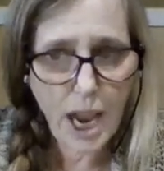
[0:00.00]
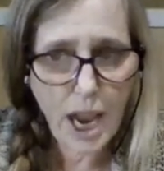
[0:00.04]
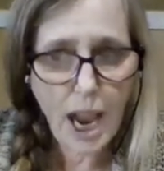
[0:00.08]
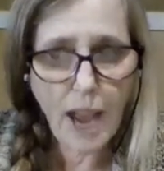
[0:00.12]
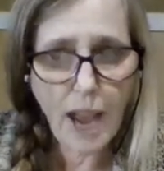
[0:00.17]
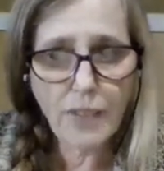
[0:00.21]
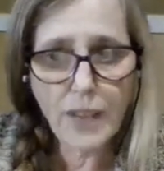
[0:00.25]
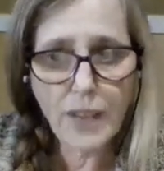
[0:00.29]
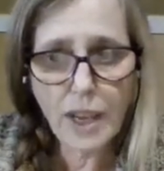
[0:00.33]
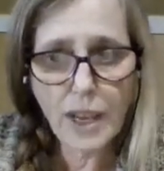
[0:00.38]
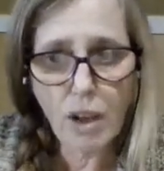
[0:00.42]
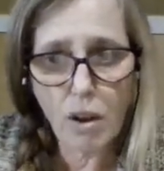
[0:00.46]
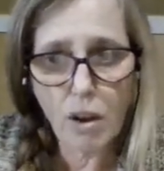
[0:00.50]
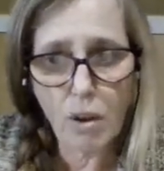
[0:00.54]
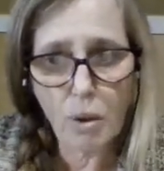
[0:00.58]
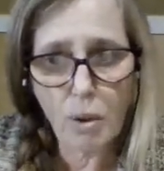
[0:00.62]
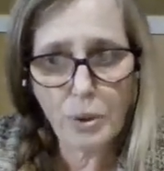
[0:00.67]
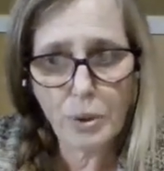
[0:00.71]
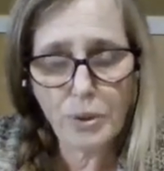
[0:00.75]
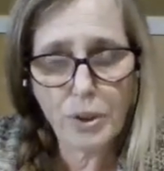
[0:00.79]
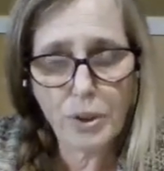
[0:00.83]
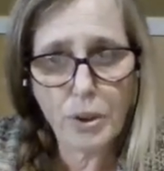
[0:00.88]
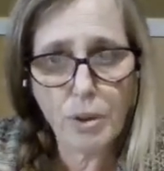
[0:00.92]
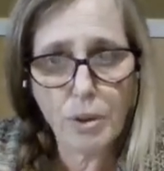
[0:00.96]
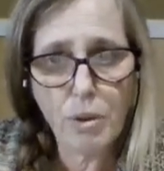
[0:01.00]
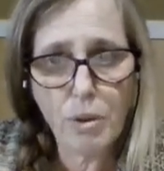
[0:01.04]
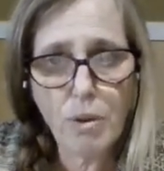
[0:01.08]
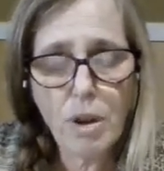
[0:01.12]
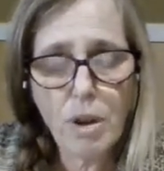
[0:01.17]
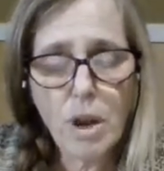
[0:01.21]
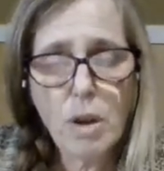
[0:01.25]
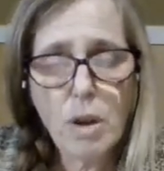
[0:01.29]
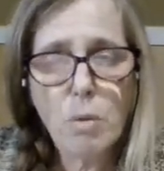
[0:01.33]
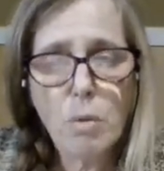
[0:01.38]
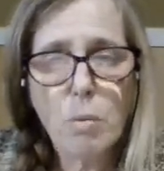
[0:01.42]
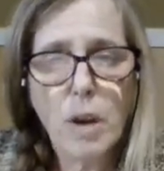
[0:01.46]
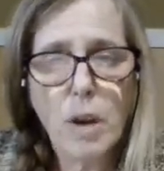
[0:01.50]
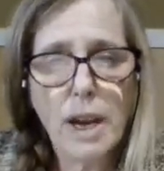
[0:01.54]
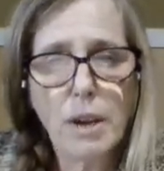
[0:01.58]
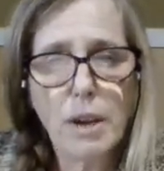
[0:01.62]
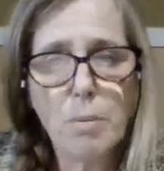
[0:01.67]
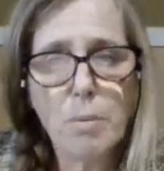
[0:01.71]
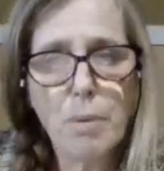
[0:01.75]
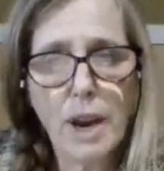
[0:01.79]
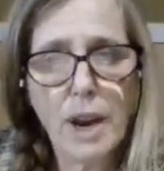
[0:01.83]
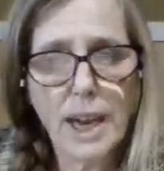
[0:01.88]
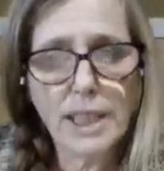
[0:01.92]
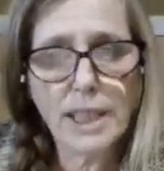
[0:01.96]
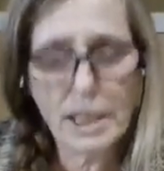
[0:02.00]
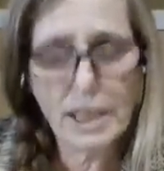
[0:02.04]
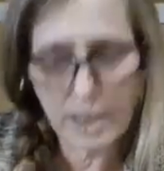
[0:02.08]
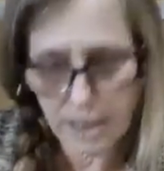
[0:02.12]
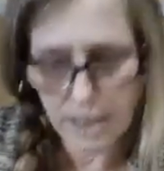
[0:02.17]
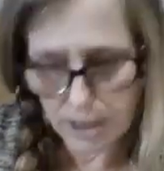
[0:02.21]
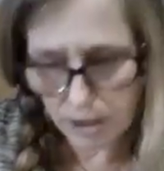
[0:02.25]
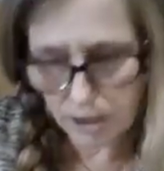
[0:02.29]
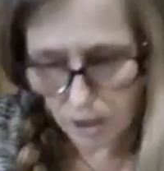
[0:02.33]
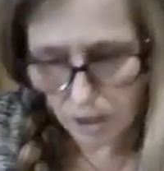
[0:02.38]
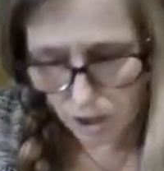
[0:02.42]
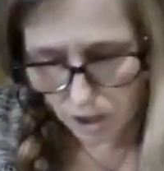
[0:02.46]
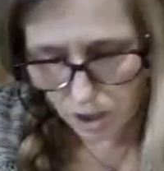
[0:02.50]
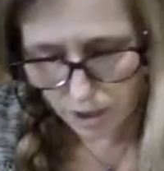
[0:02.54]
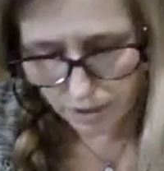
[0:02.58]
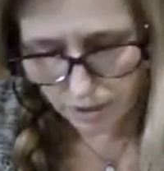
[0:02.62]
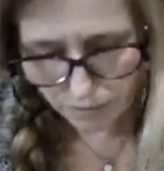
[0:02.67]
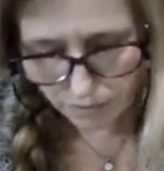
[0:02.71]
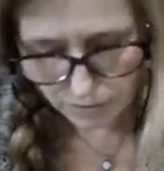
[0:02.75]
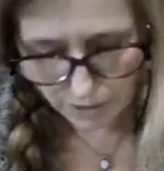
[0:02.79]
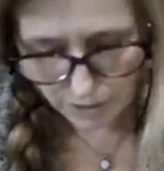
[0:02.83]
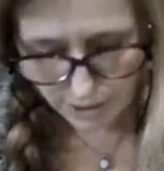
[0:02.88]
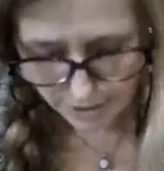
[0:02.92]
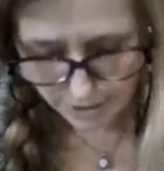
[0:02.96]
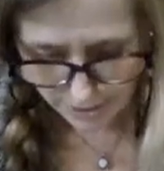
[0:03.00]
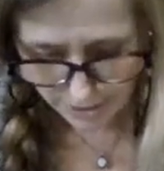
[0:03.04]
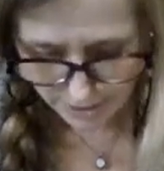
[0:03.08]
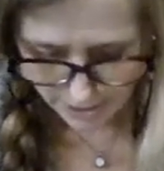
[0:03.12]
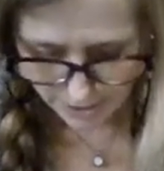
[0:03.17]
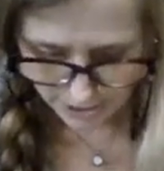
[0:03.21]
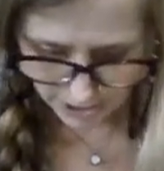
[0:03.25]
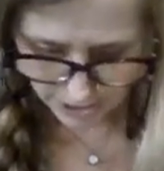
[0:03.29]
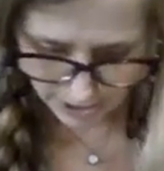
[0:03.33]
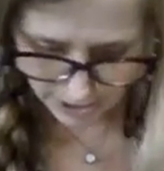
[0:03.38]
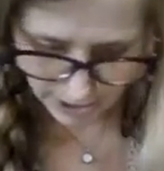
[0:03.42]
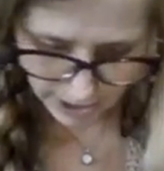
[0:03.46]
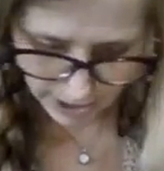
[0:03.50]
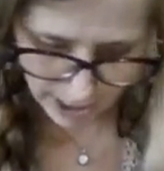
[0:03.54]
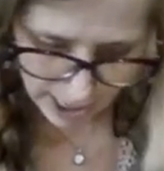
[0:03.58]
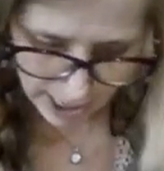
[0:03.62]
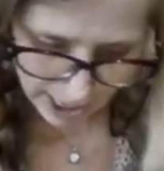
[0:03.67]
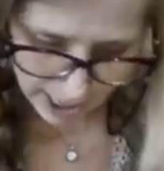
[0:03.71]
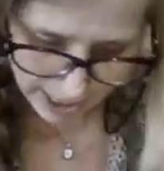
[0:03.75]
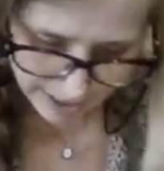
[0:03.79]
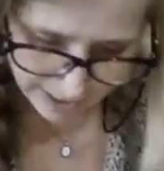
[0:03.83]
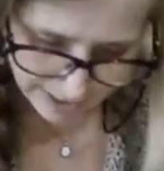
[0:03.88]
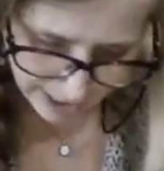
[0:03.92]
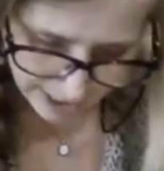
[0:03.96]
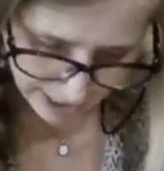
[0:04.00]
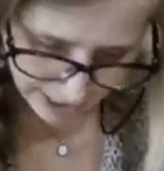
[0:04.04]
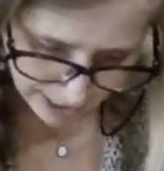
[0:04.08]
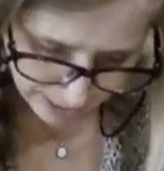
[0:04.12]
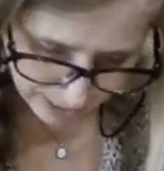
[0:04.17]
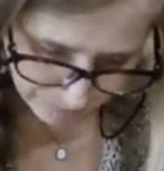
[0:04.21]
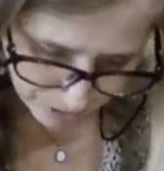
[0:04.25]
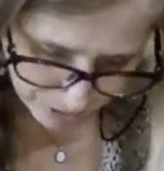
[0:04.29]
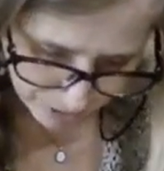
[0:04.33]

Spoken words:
And then also, while practicing the art of listening, as I'm